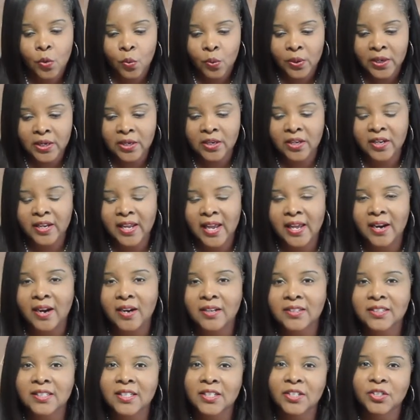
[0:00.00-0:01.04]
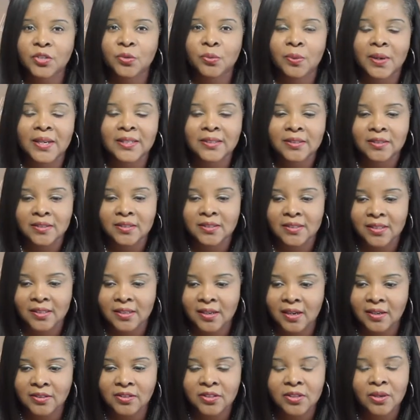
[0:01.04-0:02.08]
we look at our situations
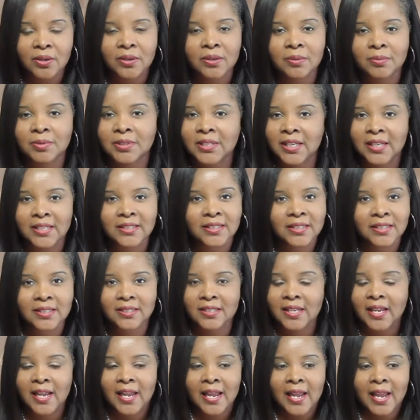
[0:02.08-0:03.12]
and our circumstances